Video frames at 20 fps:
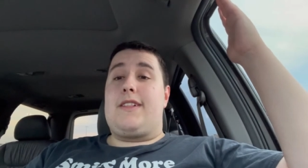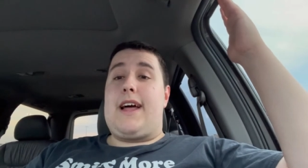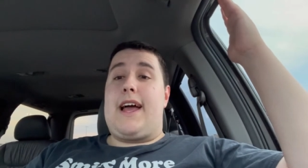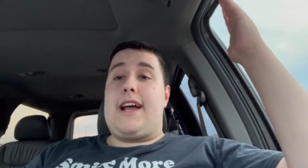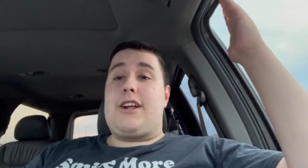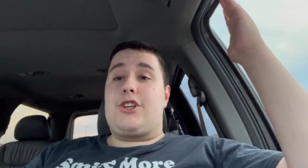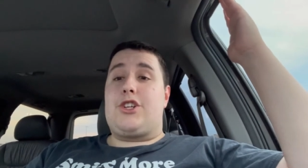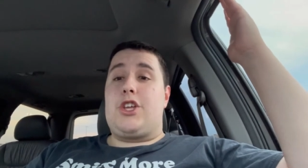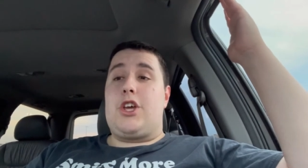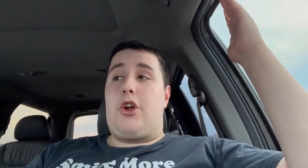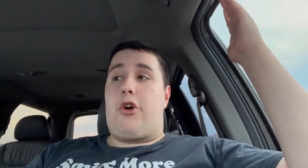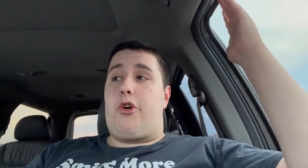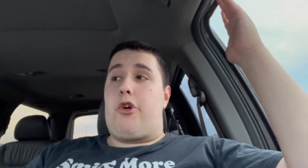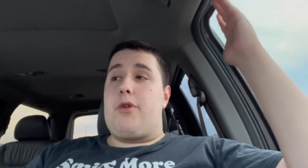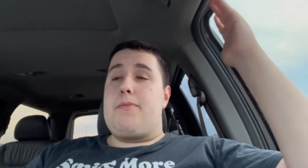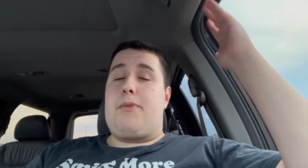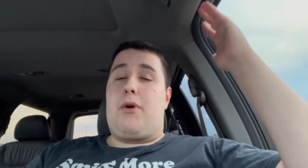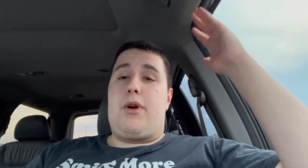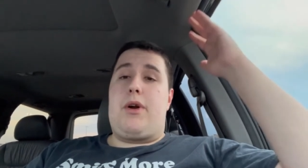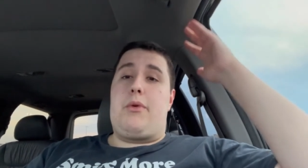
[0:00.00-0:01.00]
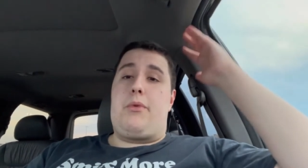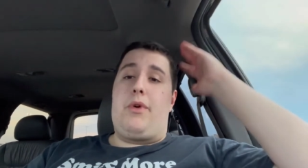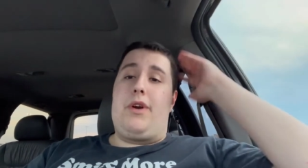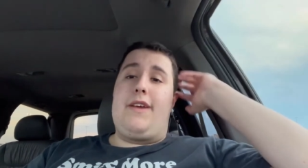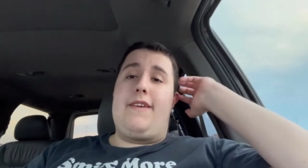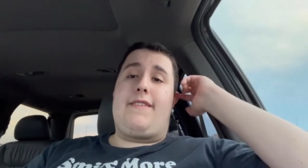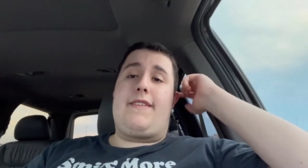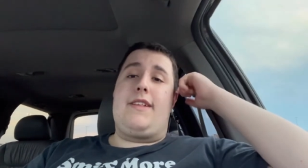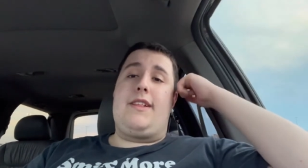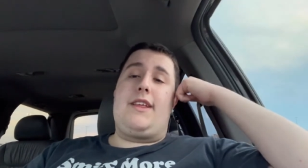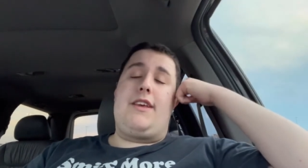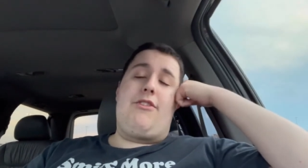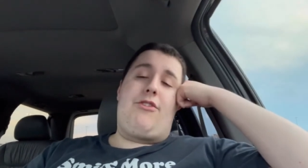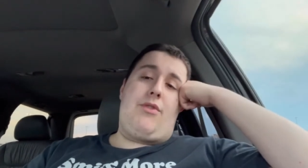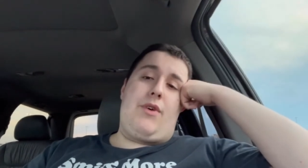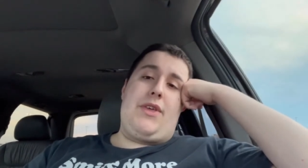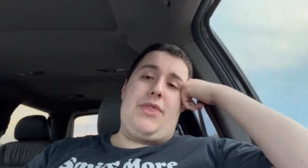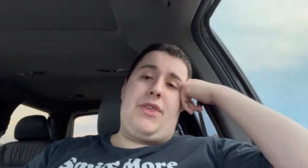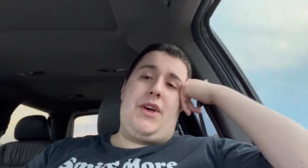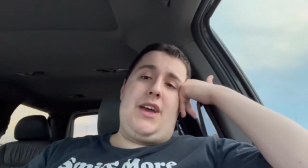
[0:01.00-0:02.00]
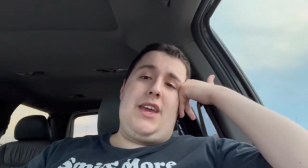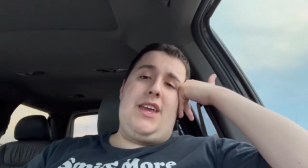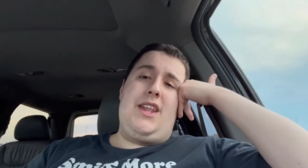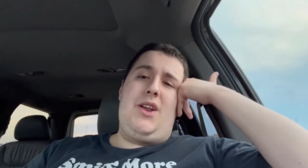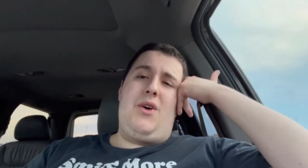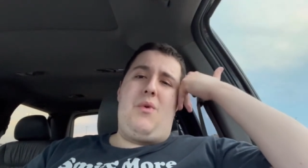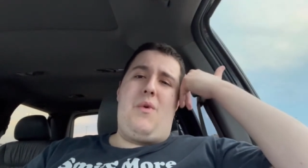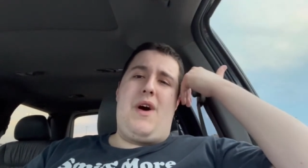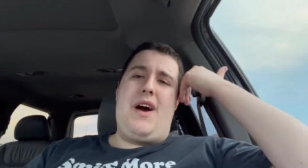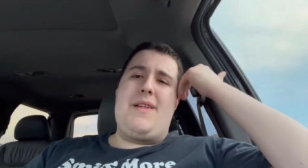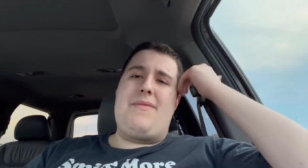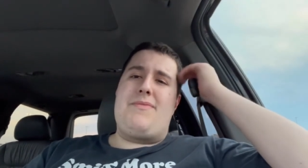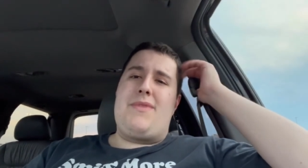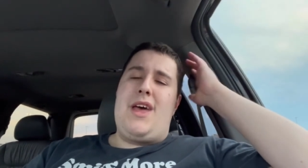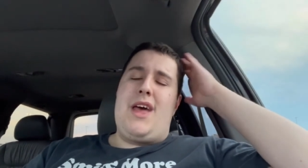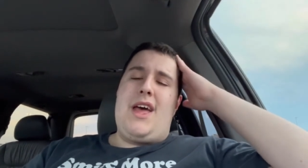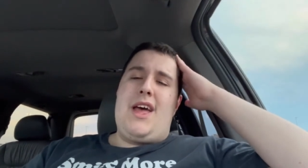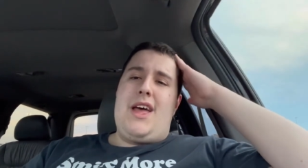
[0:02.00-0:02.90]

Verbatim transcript: actually heard about it recently. So I thought, you know what?